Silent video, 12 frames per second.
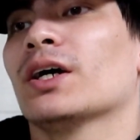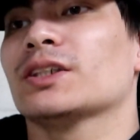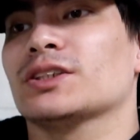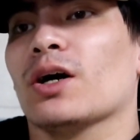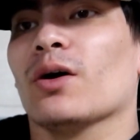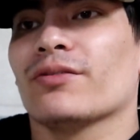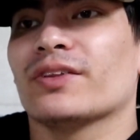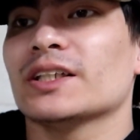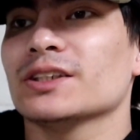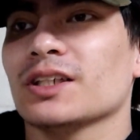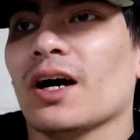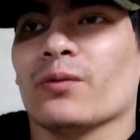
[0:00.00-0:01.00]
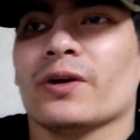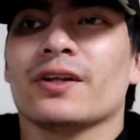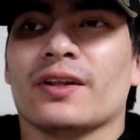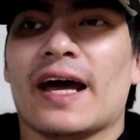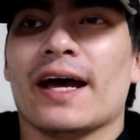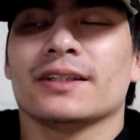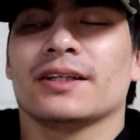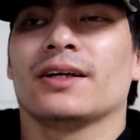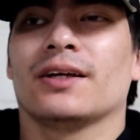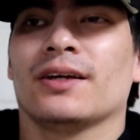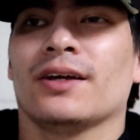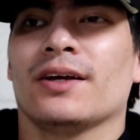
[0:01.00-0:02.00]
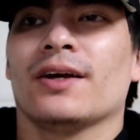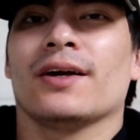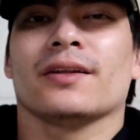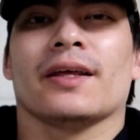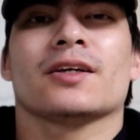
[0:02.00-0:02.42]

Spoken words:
So if they just got rid of that, they